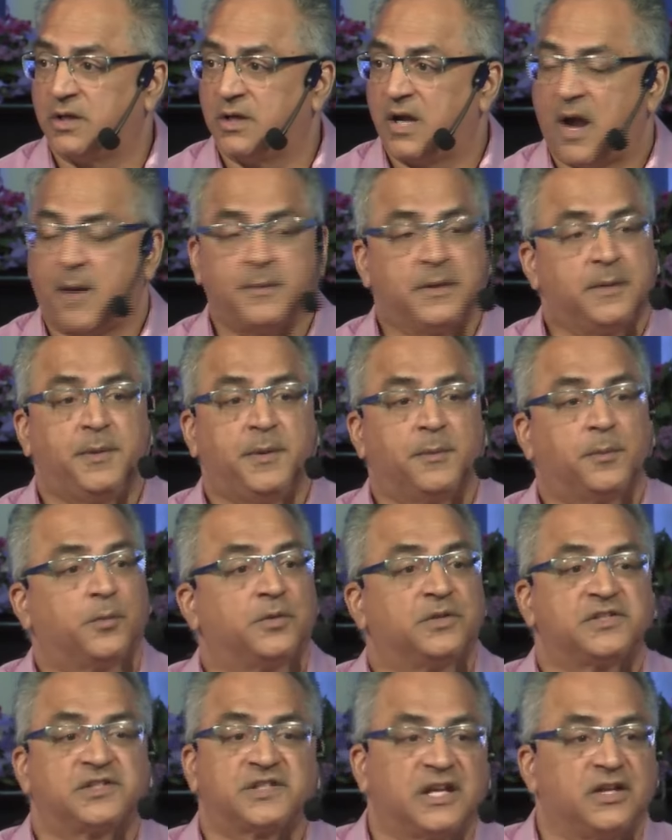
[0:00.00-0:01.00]
How many people
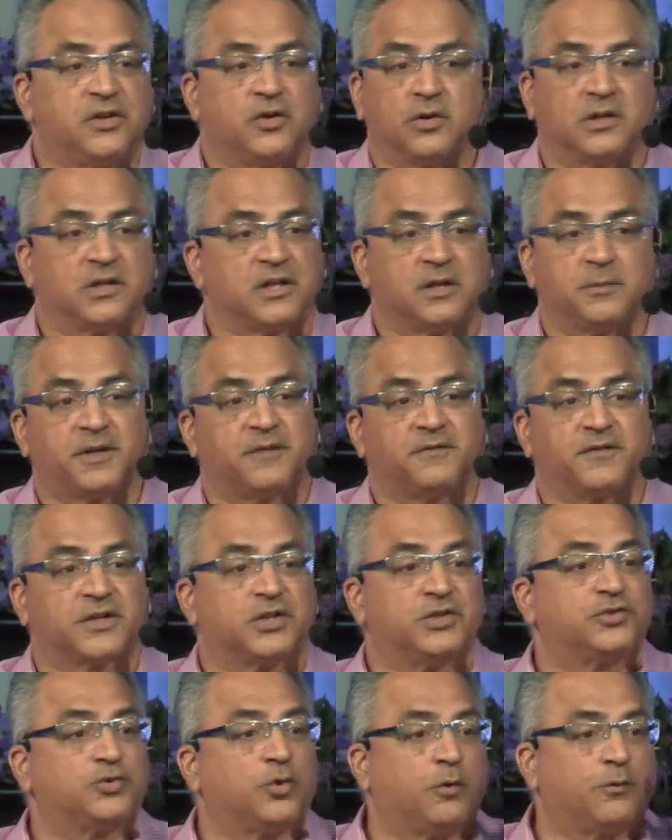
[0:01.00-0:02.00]
would say you're a little bit of a
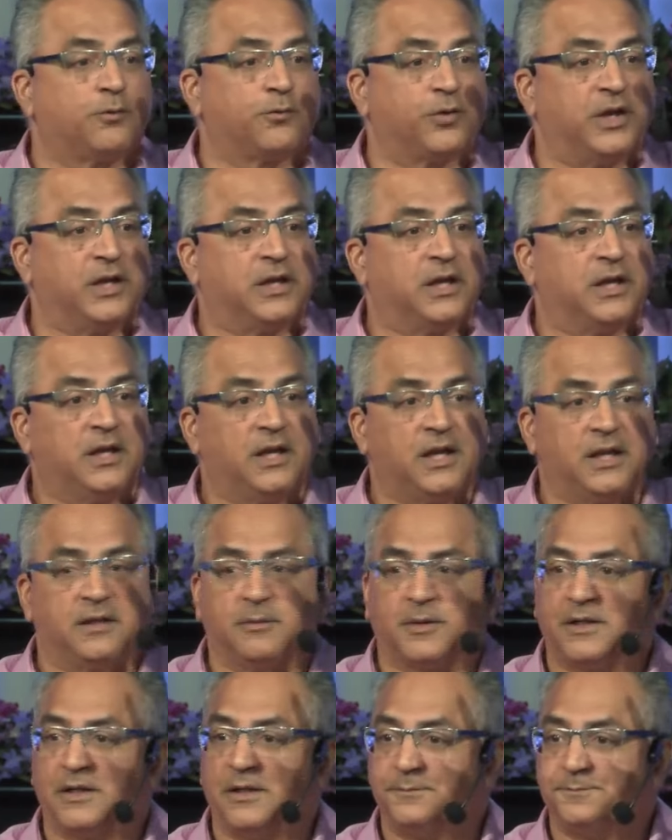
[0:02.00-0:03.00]
control freak?
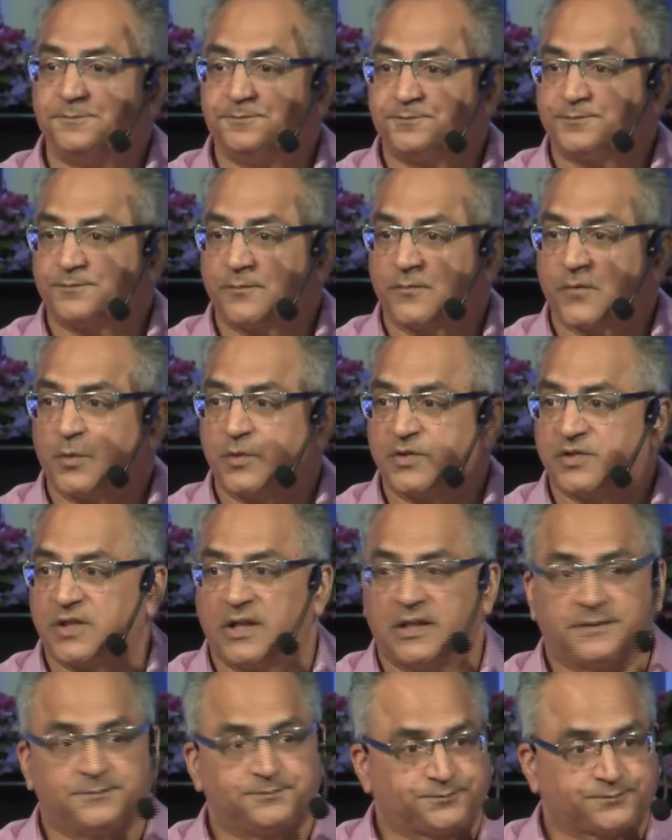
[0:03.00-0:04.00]
Anybody would say
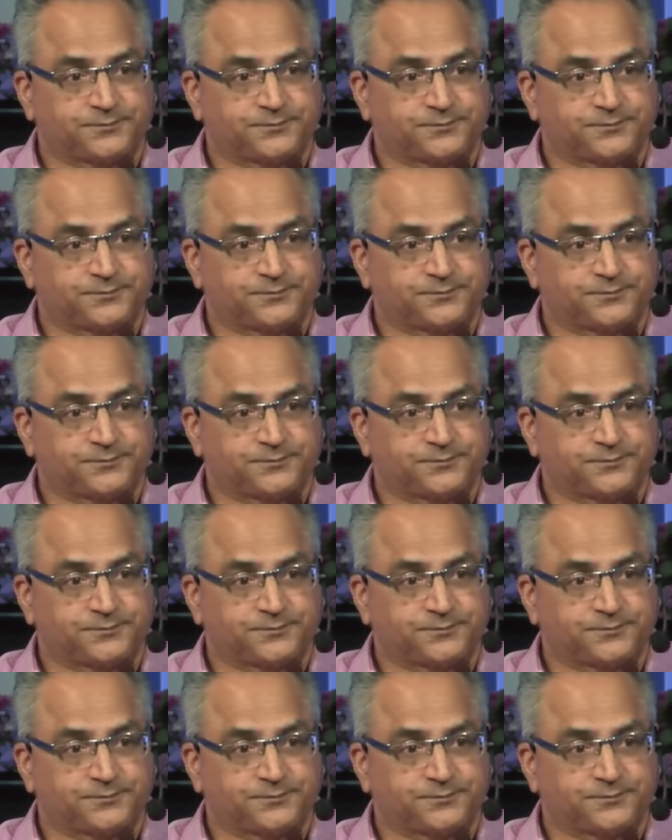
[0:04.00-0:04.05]
that?